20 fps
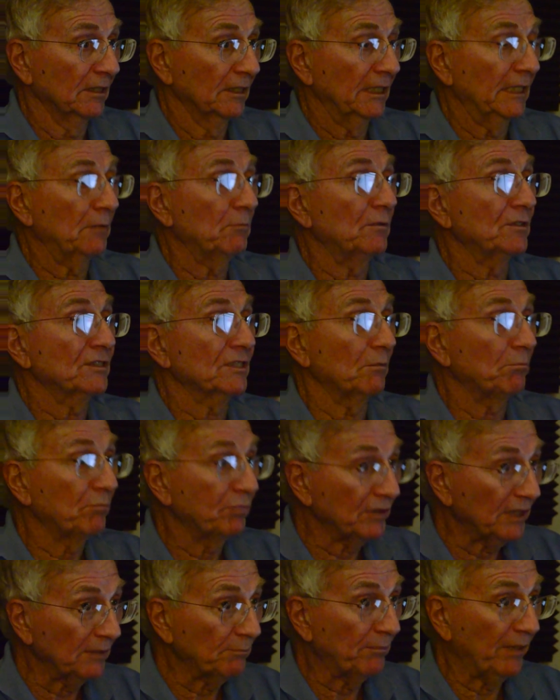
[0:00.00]
It was a
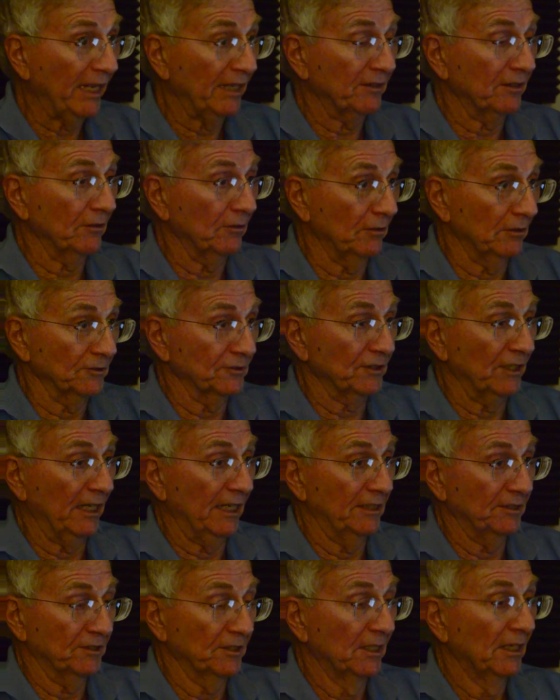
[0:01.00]
bloodbath on all
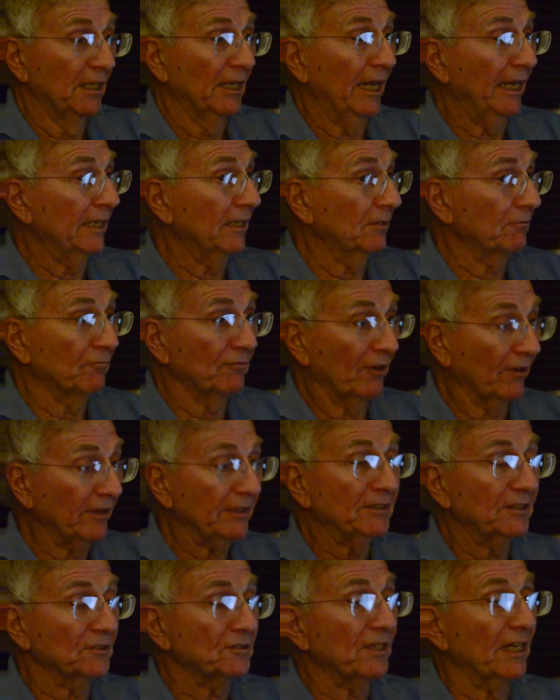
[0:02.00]
sides and a very
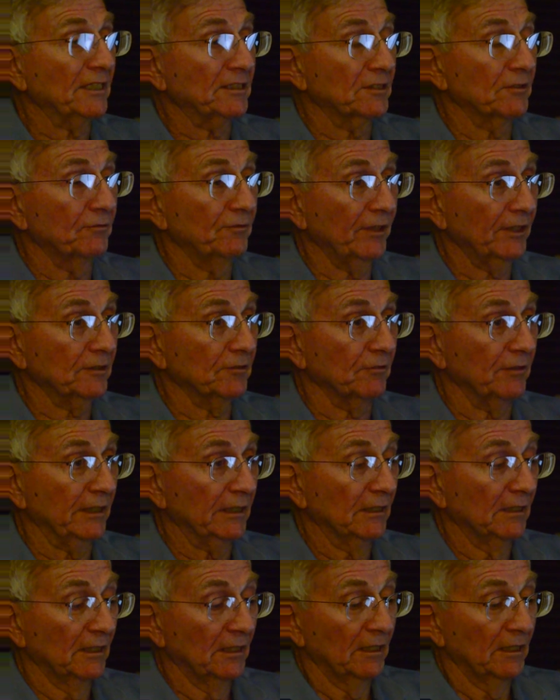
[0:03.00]
decisive victory.